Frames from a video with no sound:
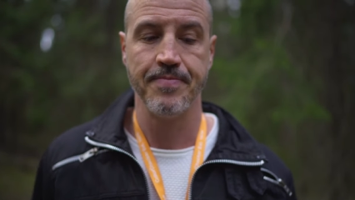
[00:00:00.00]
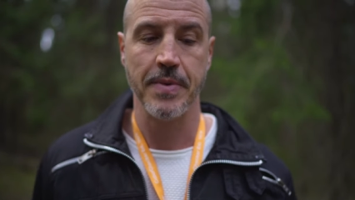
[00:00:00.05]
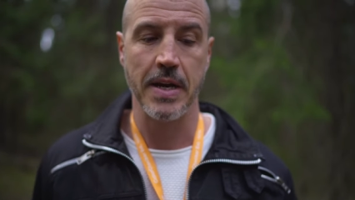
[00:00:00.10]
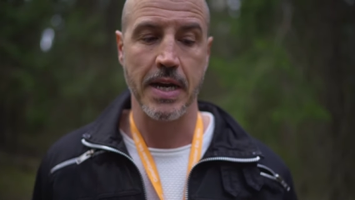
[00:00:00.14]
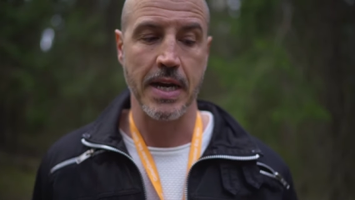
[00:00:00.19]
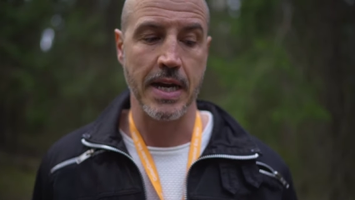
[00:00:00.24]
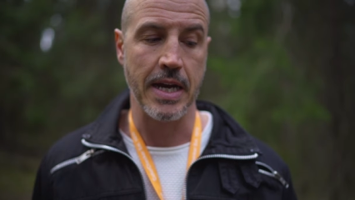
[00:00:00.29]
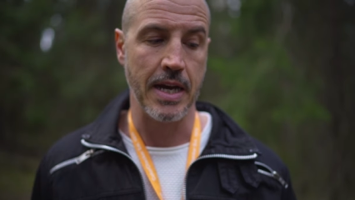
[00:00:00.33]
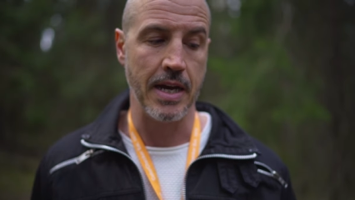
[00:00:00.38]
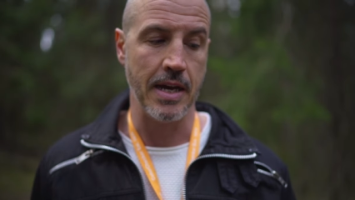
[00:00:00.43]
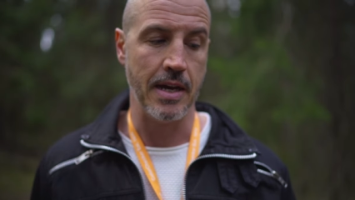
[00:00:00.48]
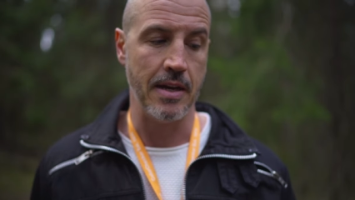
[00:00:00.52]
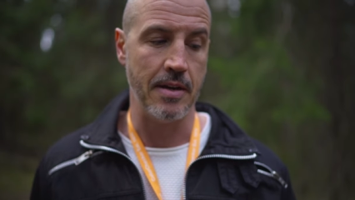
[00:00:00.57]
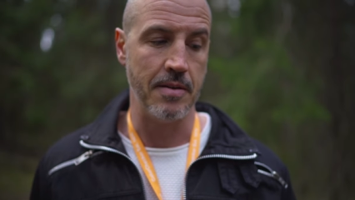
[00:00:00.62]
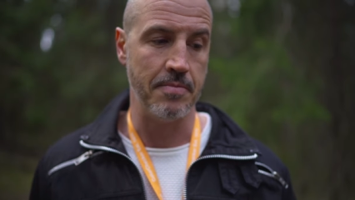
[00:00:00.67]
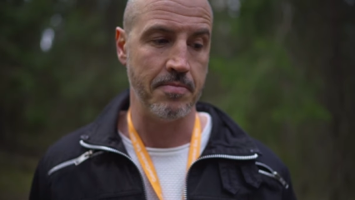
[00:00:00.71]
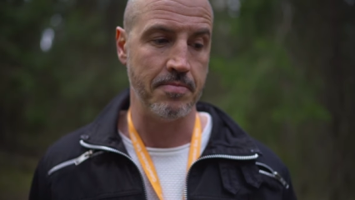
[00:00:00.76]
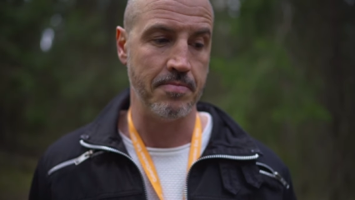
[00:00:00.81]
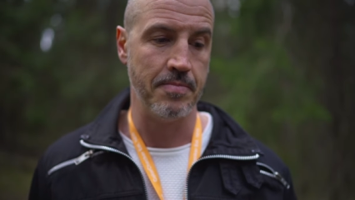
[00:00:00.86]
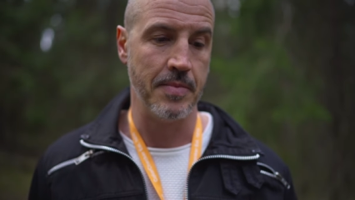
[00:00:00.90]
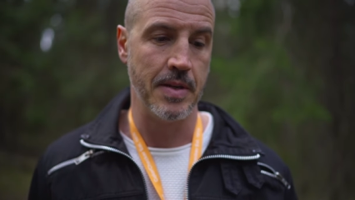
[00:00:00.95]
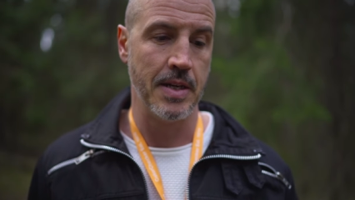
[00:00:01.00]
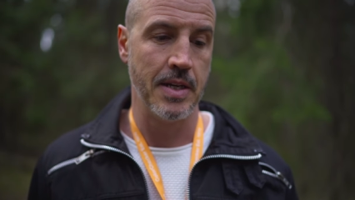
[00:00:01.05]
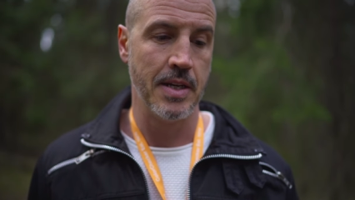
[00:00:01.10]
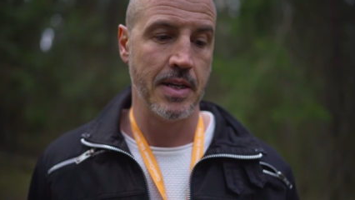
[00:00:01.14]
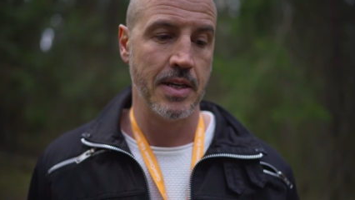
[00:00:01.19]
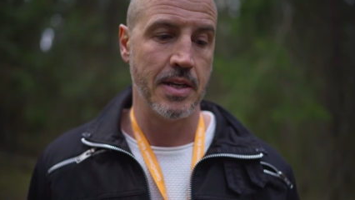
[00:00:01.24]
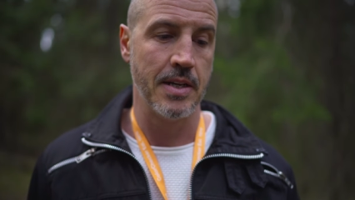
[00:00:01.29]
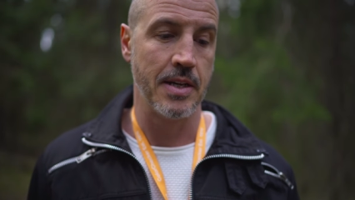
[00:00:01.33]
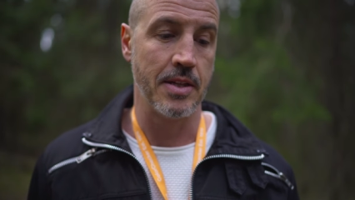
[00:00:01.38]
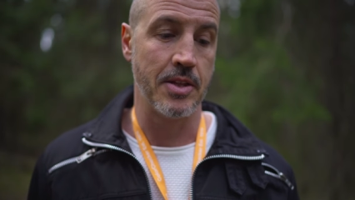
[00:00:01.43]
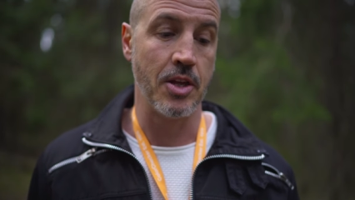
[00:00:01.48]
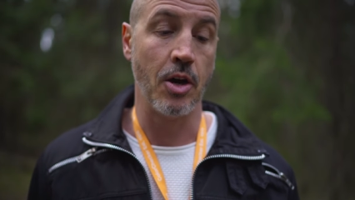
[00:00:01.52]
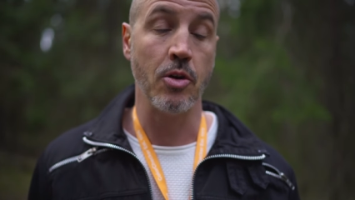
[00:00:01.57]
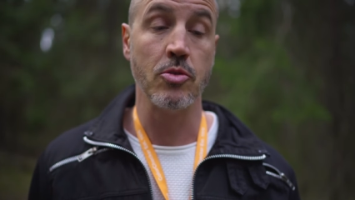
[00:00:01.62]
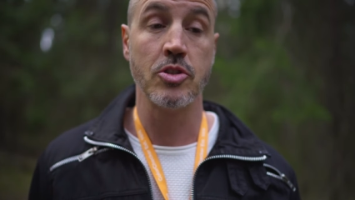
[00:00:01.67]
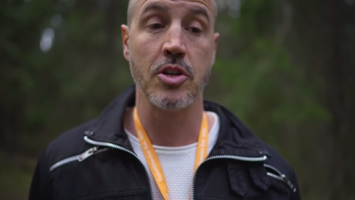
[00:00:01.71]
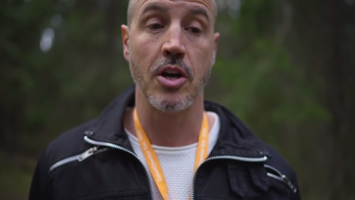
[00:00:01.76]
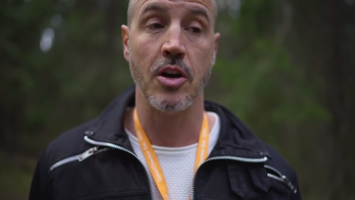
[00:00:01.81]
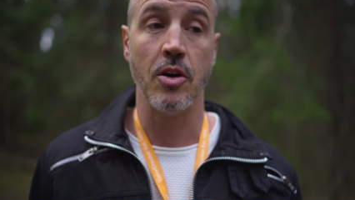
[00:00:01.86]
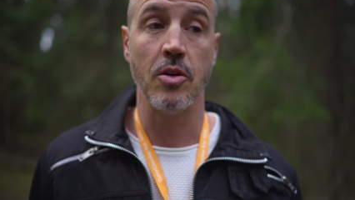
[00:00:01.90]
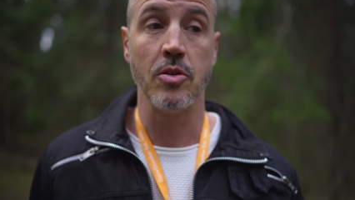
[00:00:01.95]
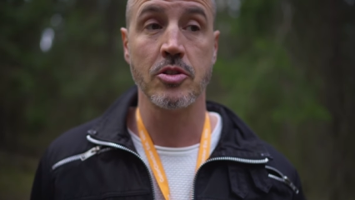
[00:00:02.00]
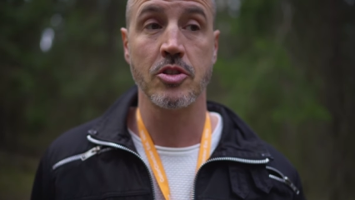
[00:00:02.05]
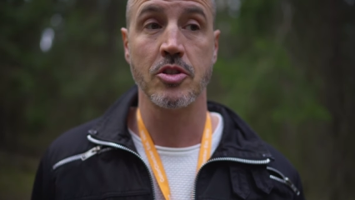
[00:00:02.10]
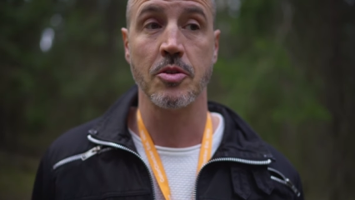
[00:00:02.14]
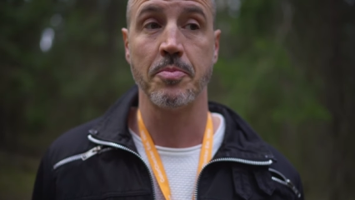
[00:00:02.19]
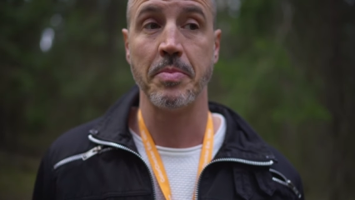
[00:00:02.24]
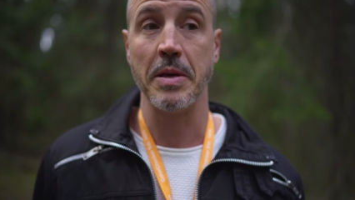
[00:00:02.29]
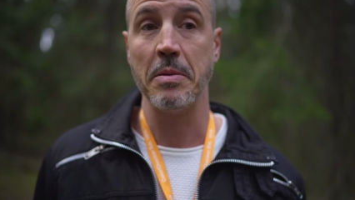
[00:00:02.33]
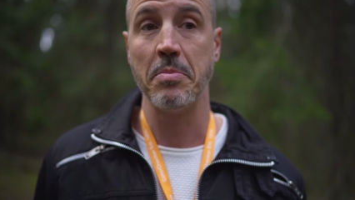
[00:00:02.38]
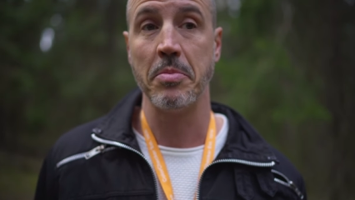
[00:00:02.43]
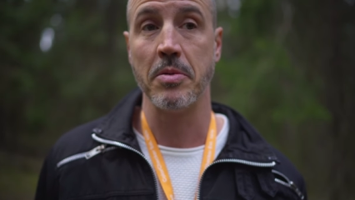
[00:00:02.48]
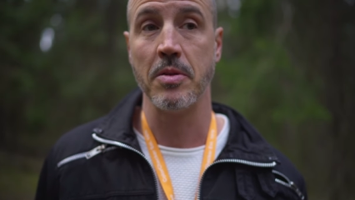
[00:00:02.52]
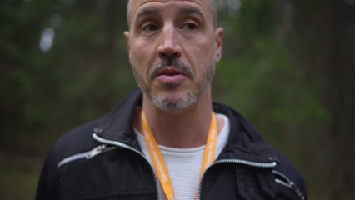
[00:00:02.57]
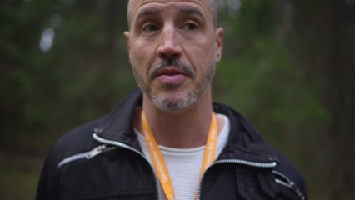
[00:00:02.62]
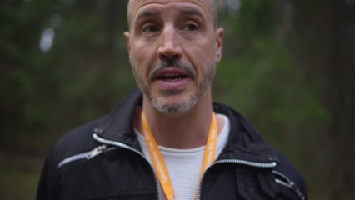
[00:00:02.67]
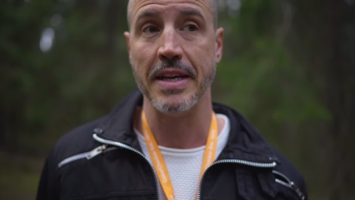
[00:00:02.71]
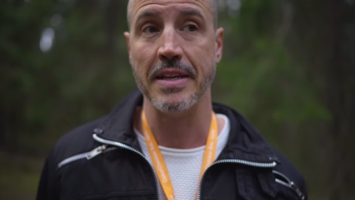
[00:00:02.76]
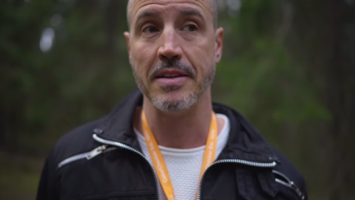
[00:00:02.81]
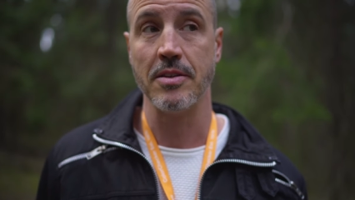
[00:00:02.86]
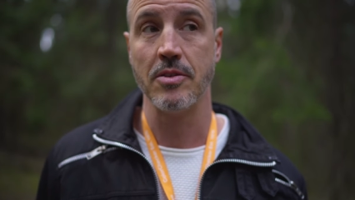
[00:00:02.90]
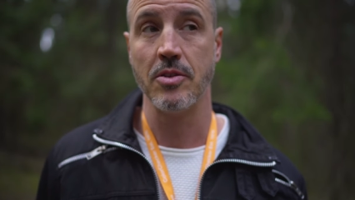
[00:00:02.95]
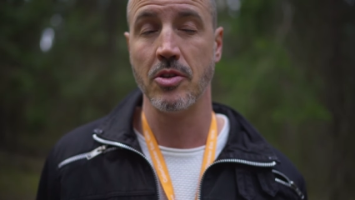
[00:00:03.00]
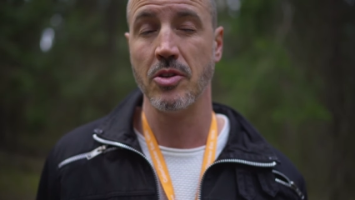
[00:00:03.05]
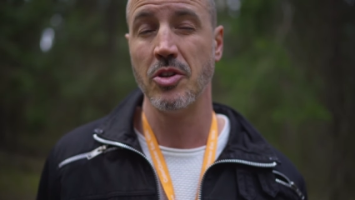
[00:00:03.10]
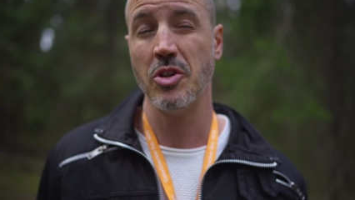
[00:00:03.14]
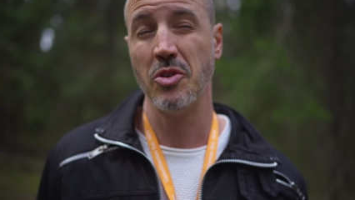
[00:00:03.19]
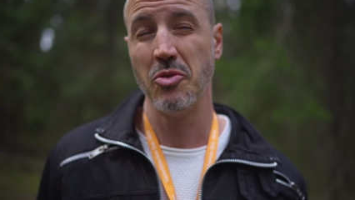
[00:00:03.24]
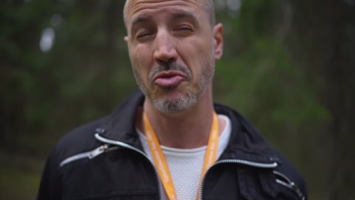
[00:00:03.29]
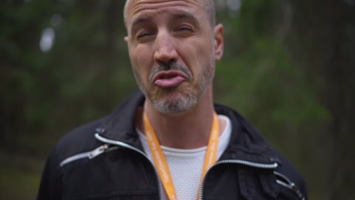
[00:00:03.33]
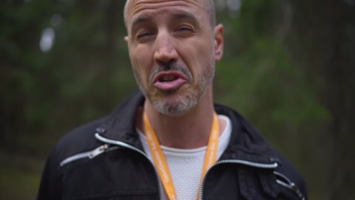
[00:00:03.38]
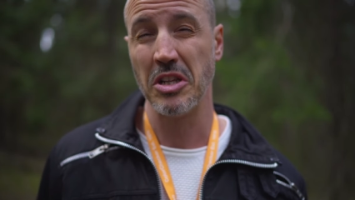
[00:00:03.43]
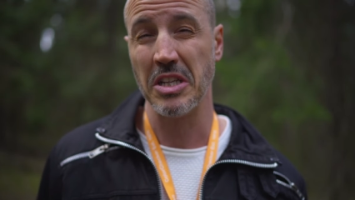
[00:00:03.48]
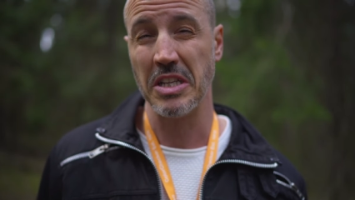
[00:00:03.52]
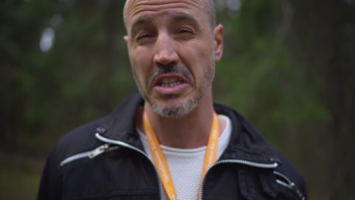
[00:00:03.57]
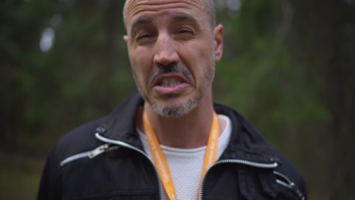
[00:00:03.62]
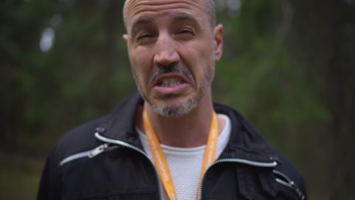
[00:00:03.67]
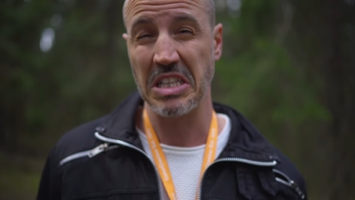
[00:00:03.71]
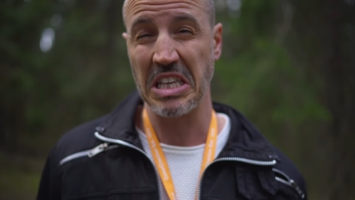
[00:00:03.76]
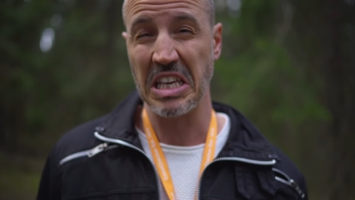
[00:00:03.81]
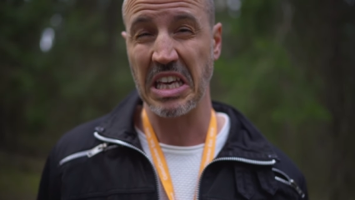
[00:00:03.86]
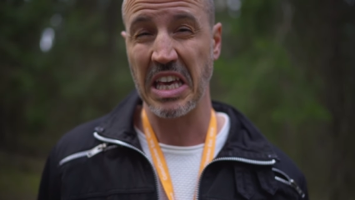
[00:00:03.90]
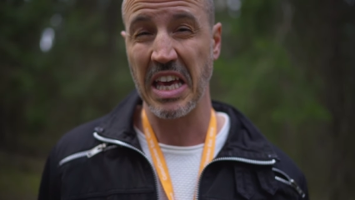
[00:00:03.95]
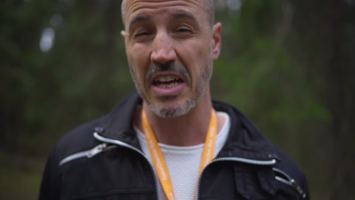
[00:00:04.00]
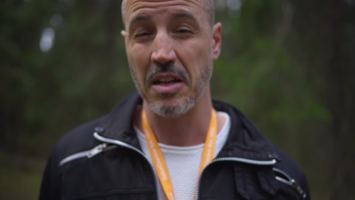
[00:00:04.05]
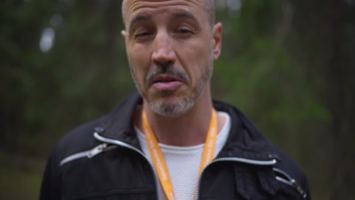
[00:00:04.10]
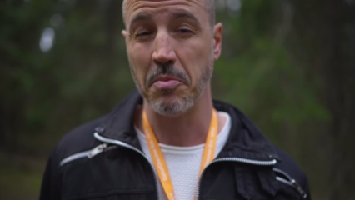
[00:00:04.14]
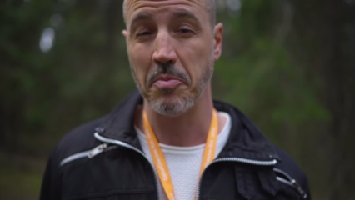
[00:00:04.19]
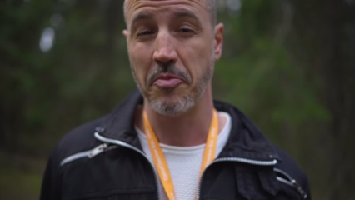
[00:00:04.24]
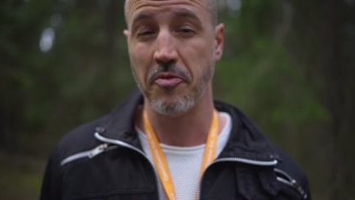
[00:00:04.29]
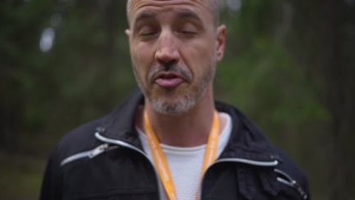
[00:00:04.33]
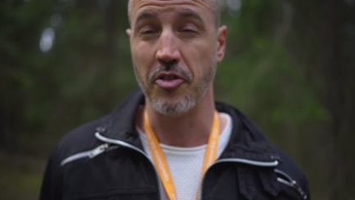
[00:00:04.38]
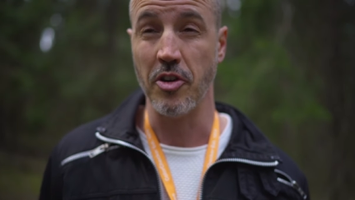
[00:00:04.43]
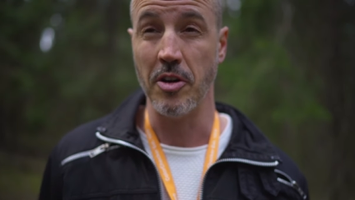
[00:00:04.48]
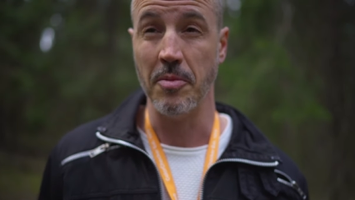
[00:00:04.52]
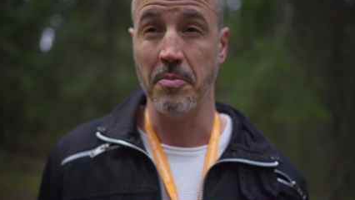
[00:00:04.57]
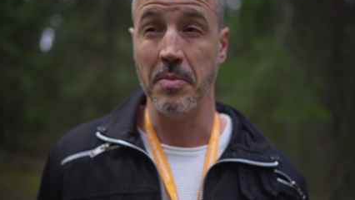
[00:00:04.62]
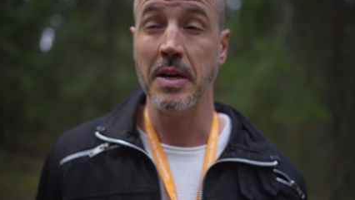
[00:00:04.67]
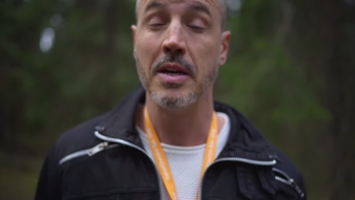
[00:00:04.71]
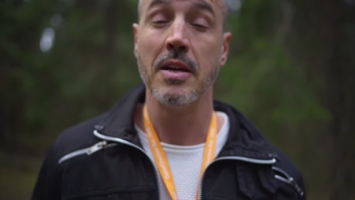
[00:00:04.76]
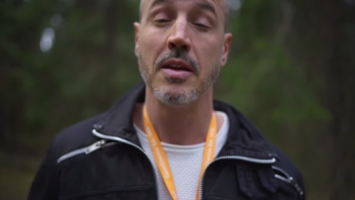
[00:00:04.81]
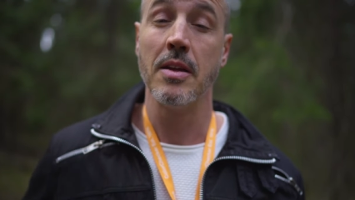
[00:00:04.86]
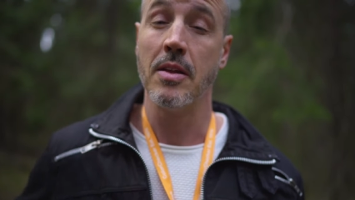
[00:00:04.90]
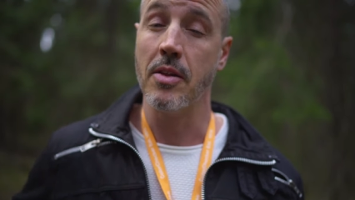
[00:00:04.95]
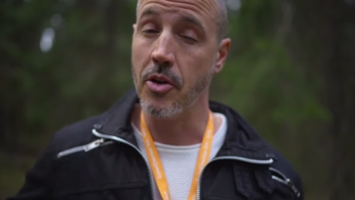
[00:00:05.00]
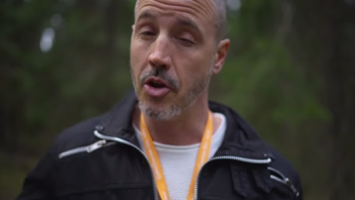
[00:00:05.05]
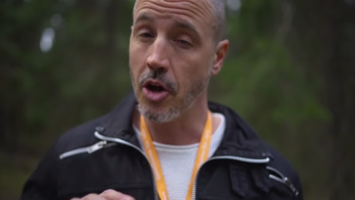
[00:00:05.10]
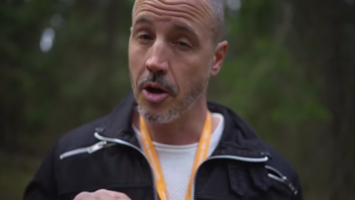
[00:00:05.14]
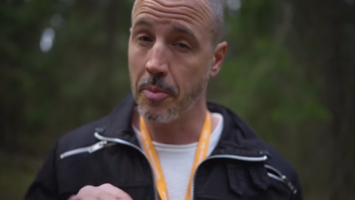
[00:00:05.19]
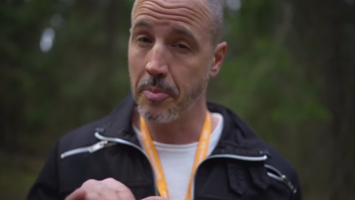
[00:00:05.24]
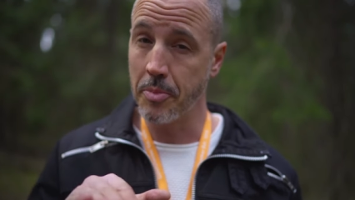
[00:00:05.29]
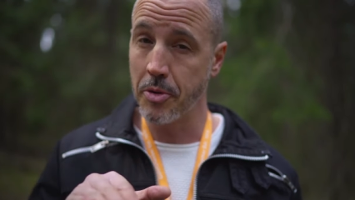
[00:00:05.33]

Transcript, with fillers: Um, And those are also people that usually seek help from, not